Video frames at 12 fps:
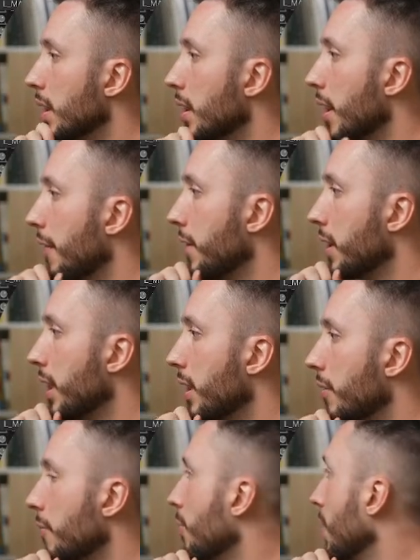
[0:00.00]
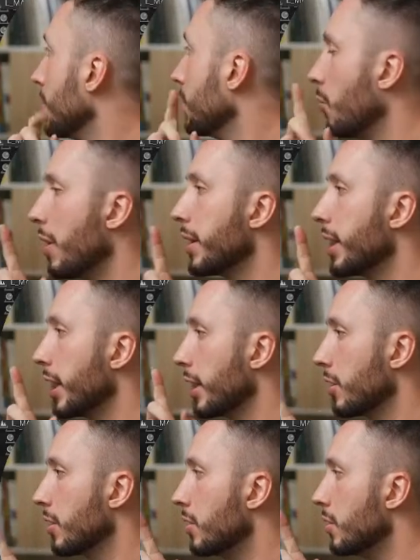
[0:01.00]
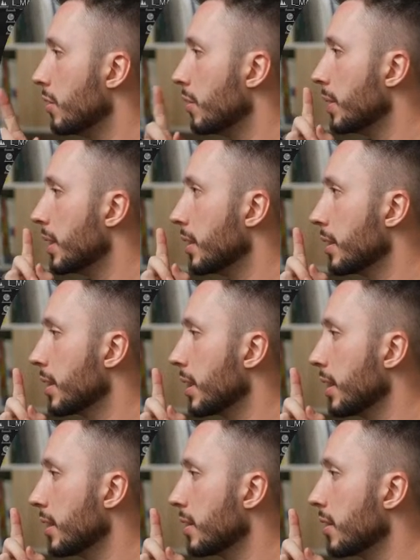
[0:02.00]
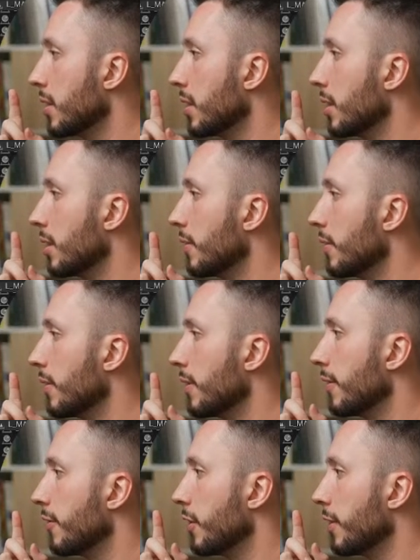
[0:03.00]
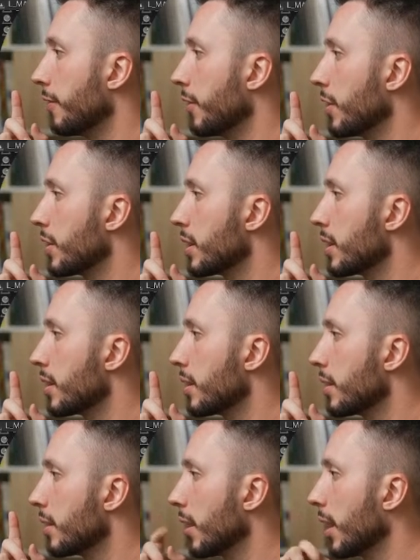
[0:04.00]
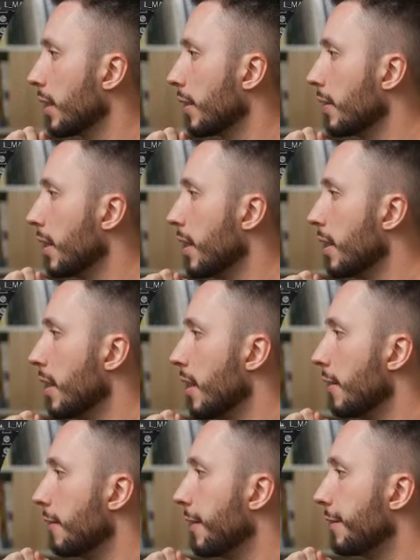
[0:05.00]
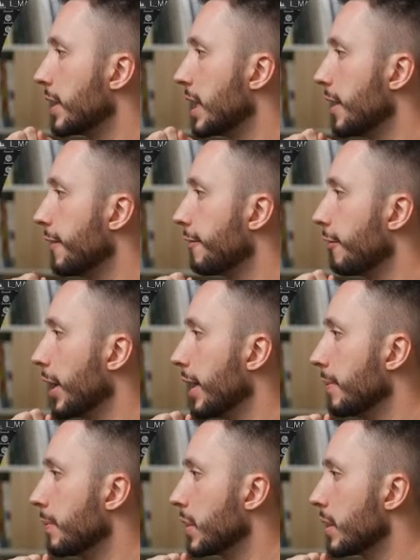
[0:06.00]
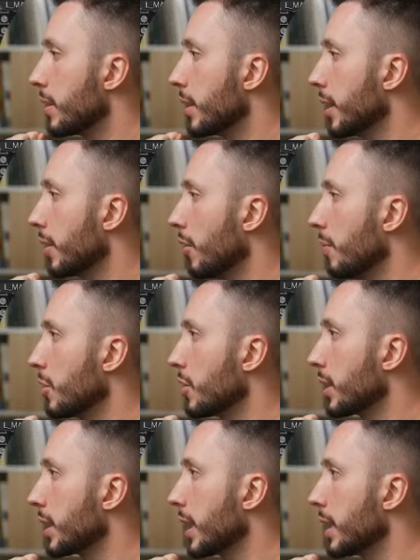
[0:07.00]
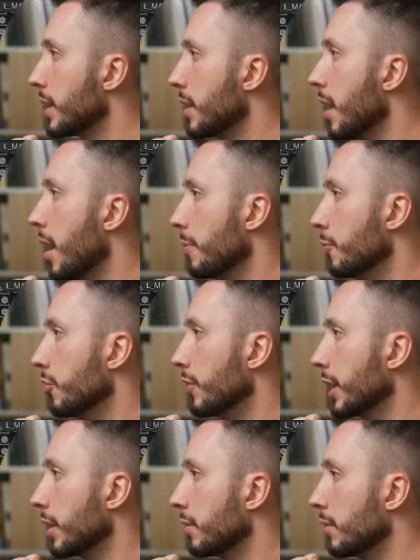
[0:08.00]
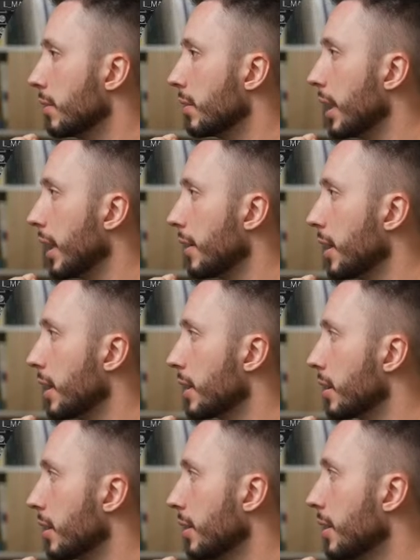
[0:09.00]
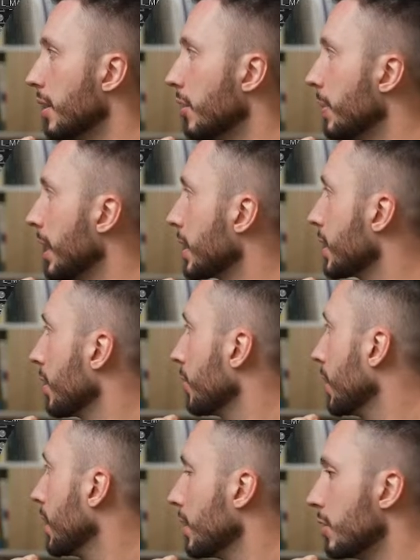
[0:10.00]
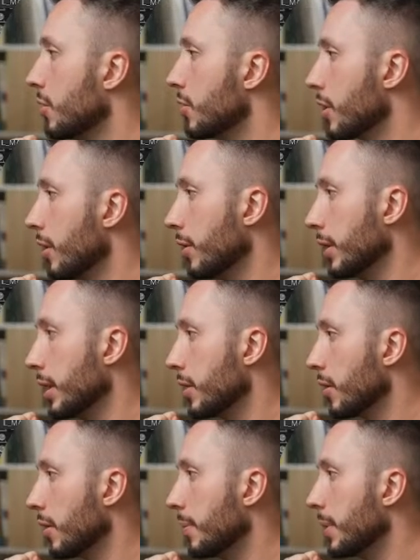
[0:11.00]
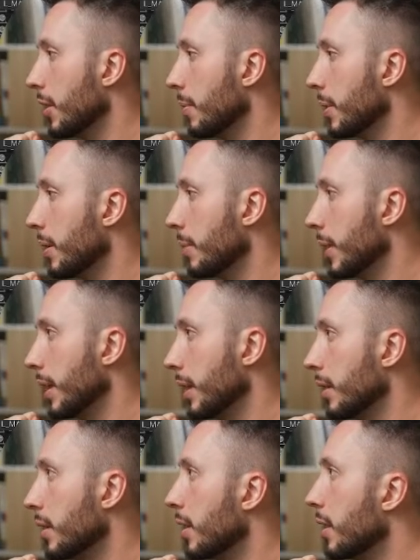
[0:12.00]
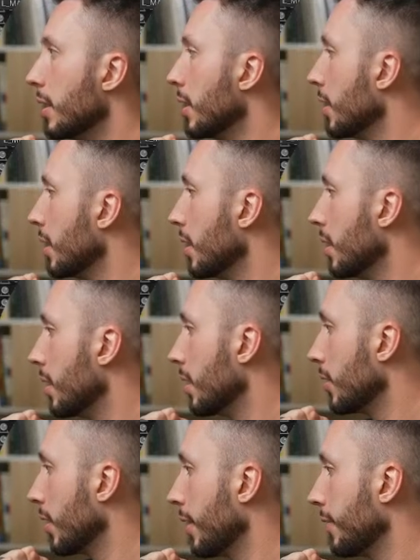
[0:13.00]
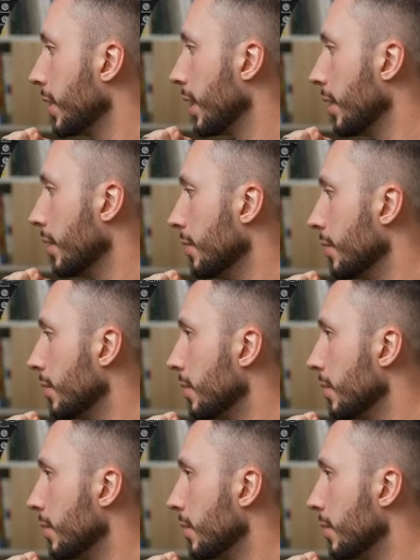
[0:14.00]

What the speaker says: I feel like maybe one thing I could do is it's for the first like 15 frames, it almost looks like it's not moving. And I think it's a little bit accelerating too slowly. So let me open up my graph again.